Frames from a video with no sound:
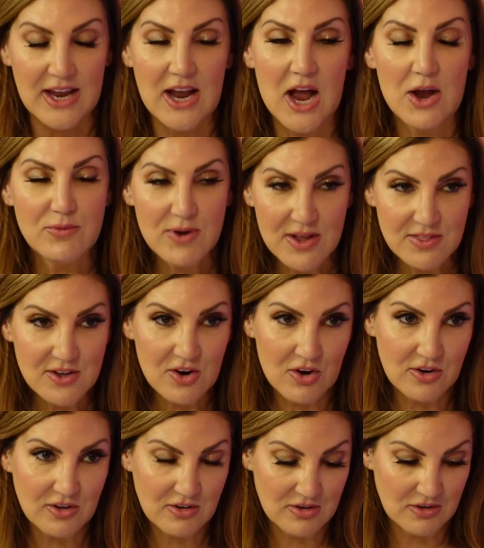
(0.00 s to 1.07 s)
I read the
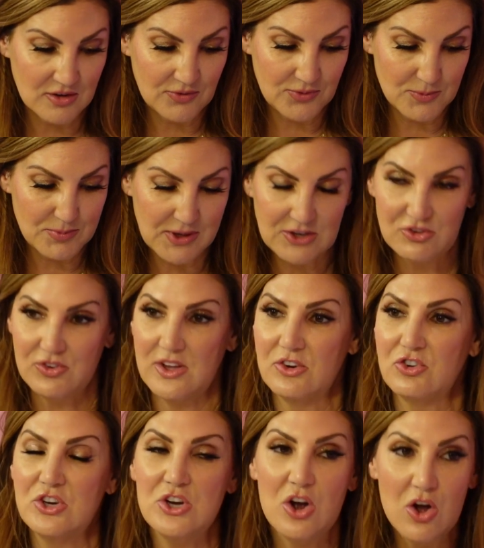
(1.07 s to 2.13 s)
article from Page 6.
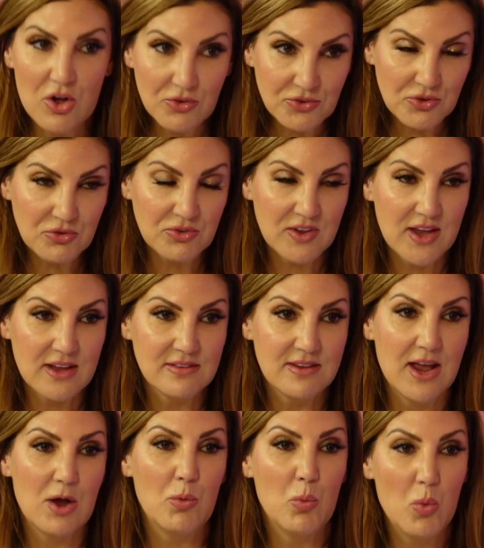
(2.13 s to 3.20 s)
She also says
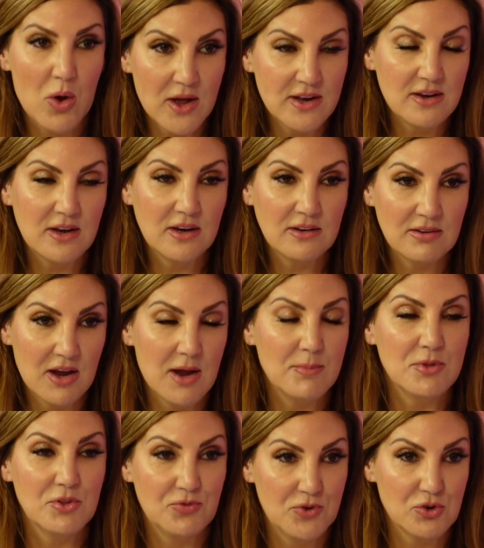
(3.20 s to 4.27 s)
at one time
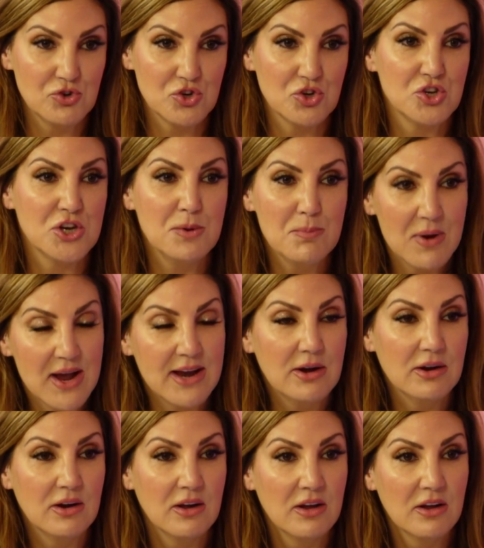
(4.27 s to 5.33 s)
in the future, she might
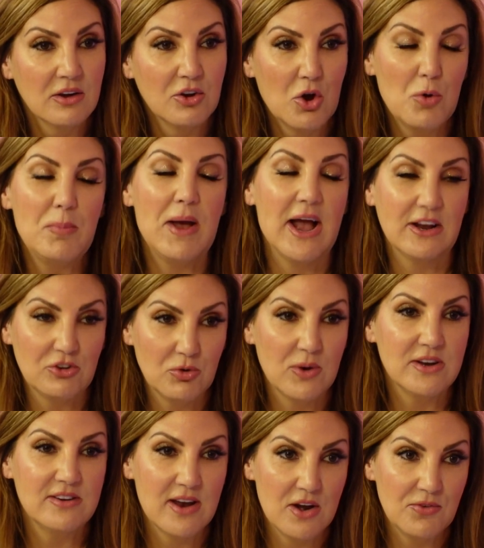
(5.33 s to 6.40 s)
go back to
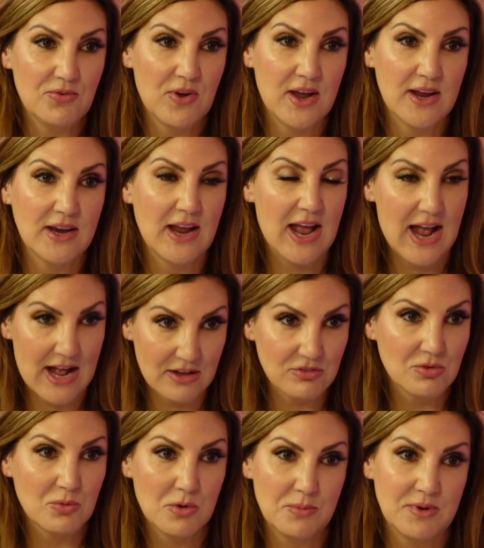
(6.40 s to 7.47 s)
identifying as
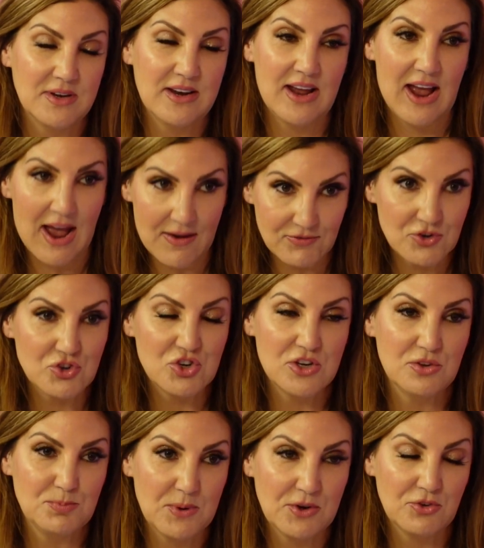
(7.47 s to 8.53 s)
a woman after
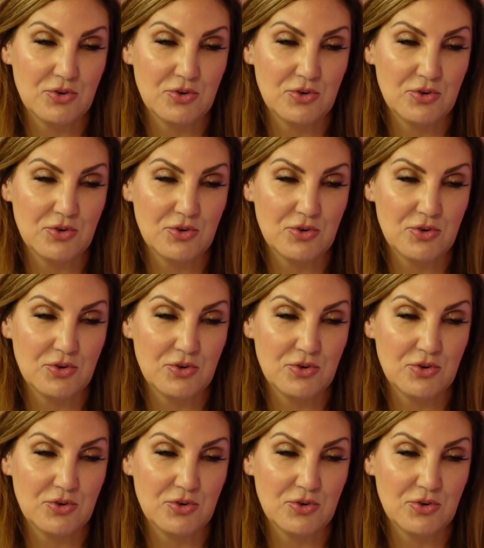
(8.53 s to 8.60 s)
she's been